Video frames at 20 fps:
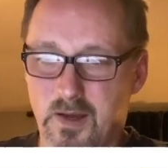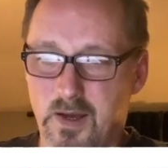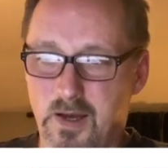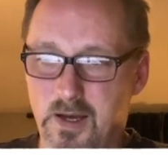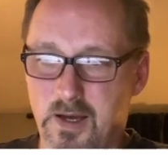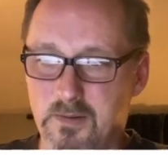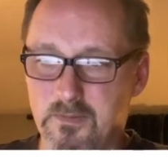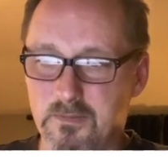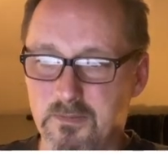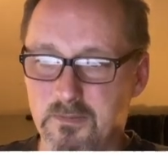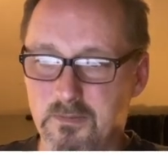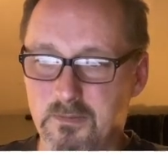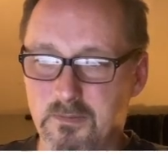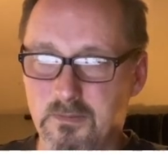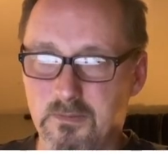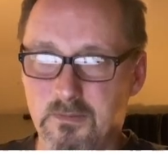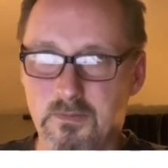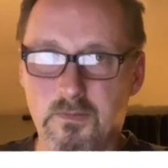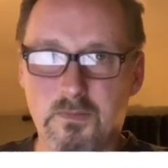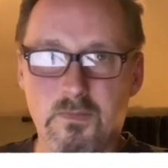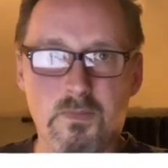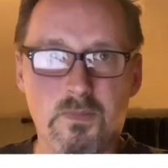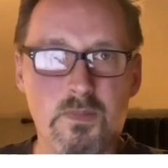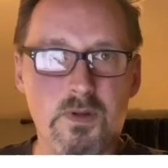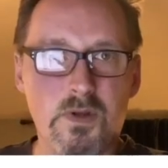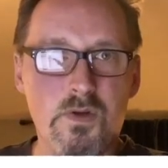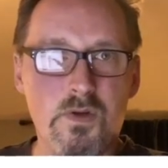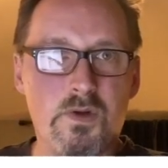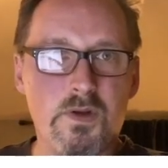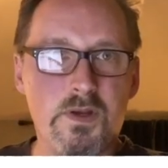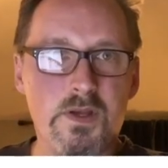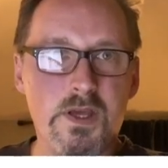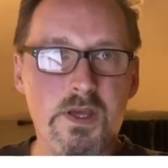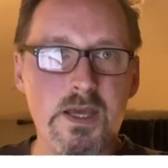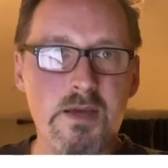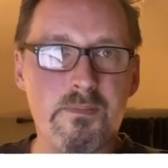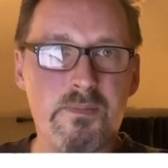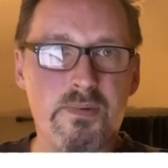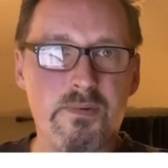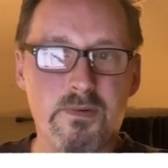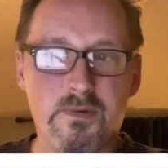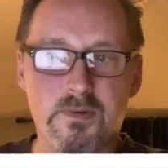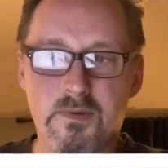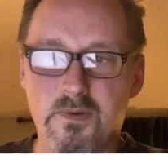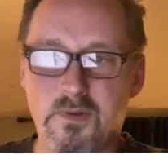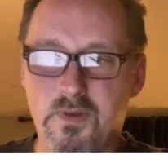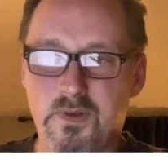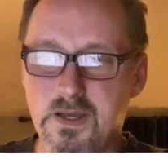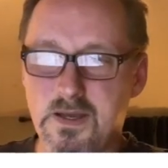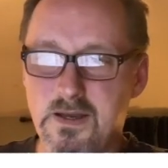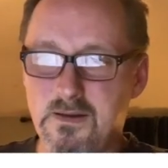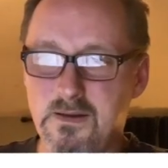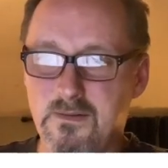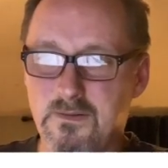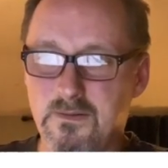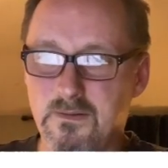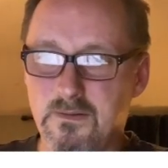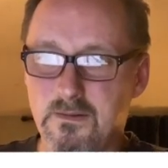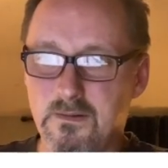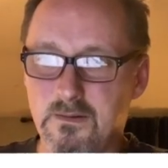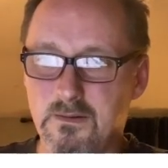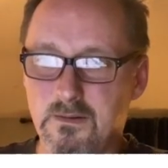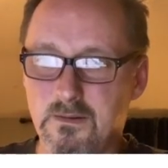you can keep these